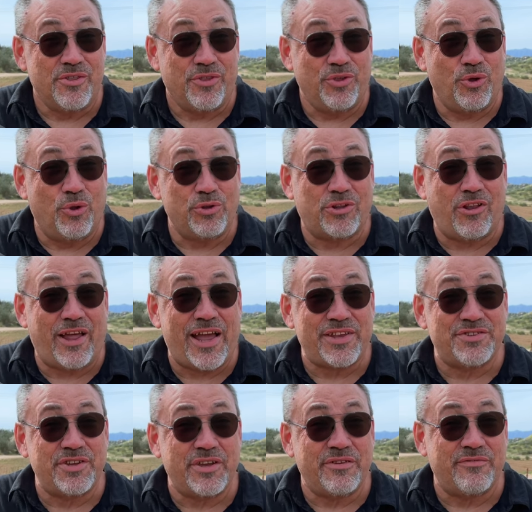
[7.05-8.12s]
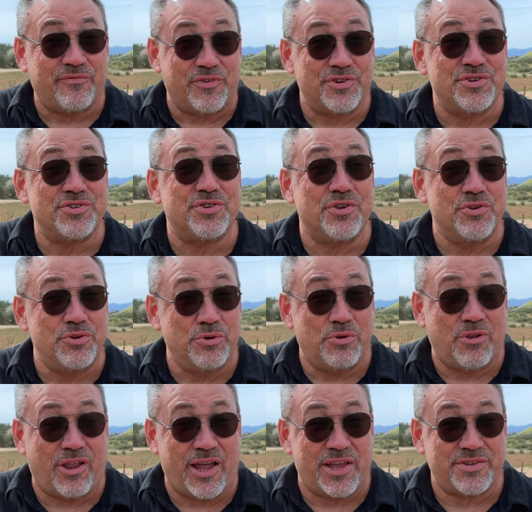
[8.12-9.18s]
The old classic versus a new
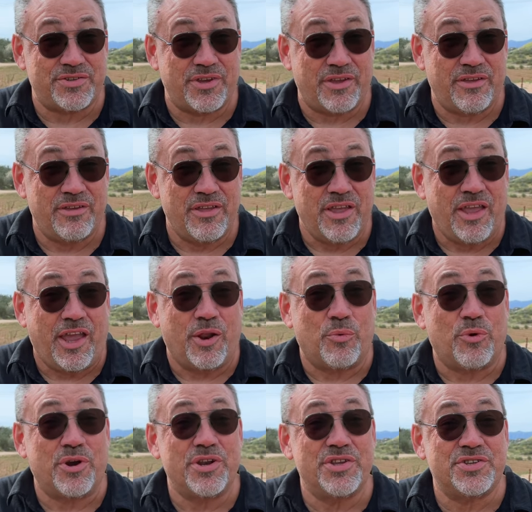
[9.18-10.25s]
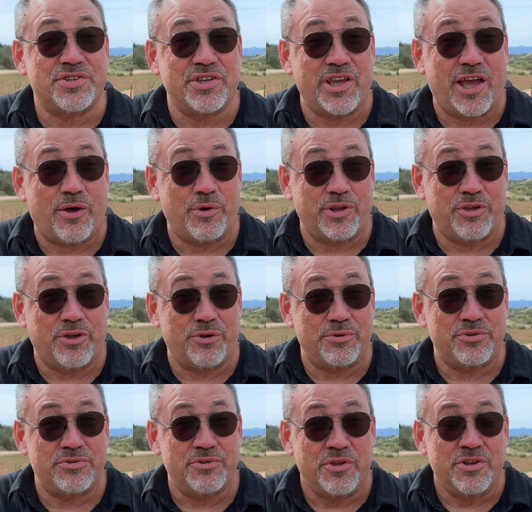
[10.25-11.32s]
classic. And we're going to see how it
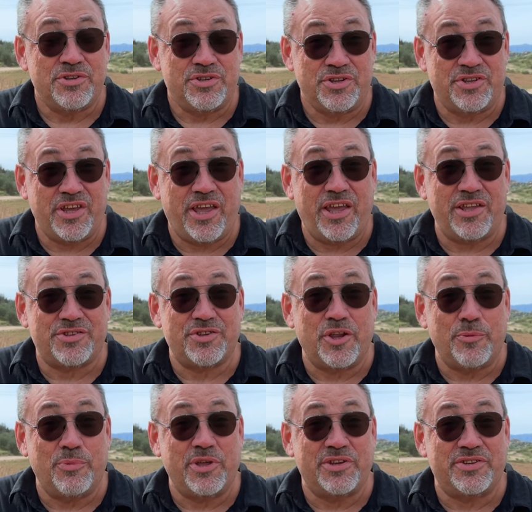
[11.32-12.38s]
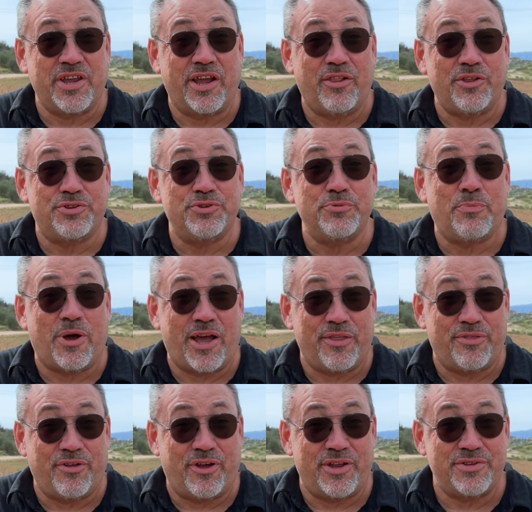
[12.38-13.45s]
goes. Today it's going to be a tale of two
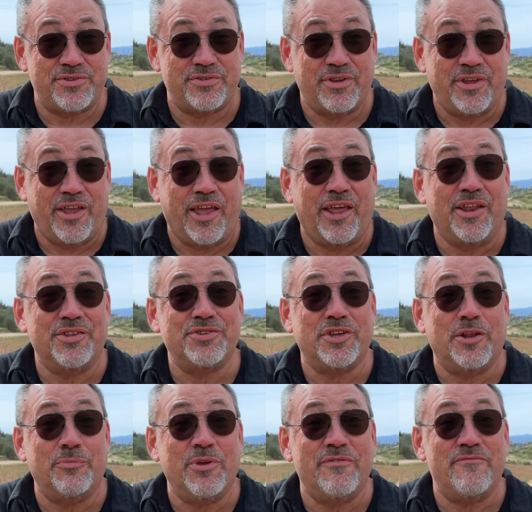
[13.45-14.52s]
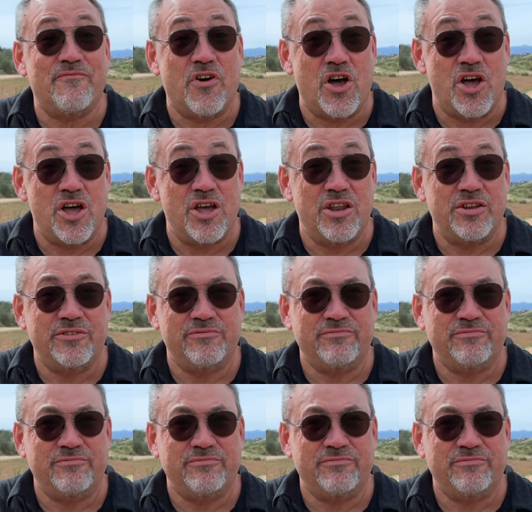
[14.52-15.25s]
Pythons, and it's going to be fun.